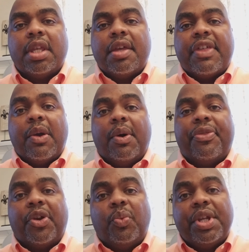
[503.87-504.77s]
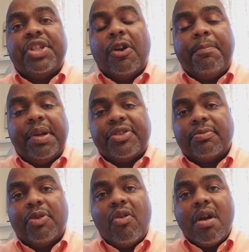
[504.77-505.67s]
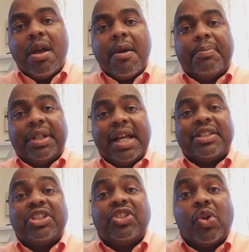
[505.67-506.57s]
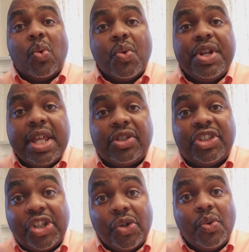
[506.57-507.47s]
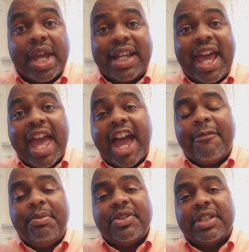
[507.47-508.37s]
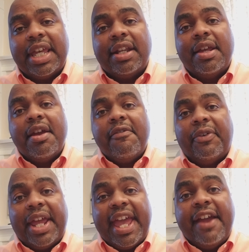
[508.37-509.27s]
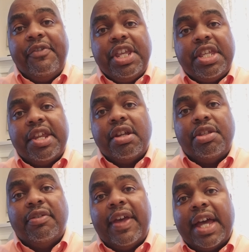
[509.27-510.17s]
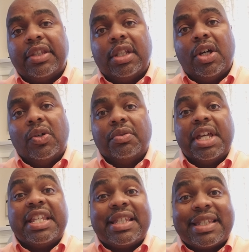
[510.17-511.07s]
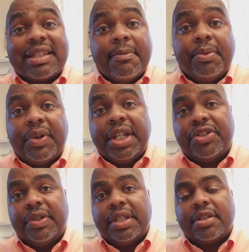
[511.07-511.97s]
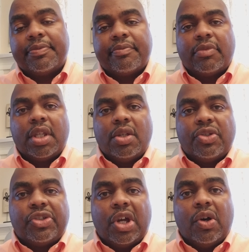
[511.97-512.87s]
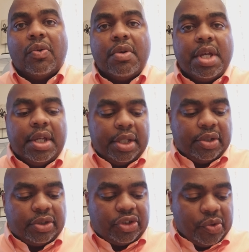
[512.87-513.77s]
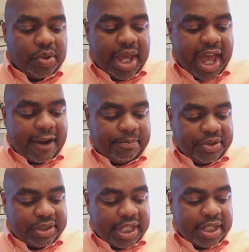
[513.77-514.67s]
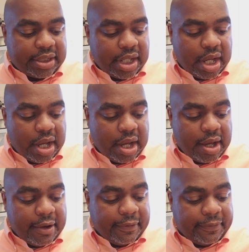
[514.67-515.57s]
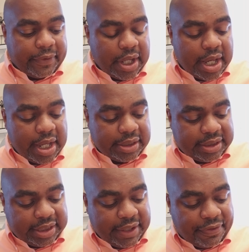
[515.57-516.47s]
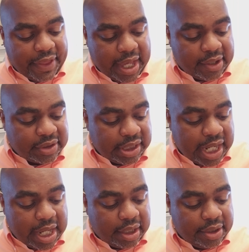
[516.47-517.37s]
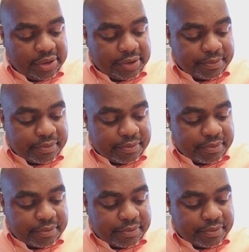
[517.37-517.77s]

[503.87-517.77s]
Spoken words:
They want the original principal plus 2.5% for every year you've had the loan. Simple interest. So 2.5% of $10,000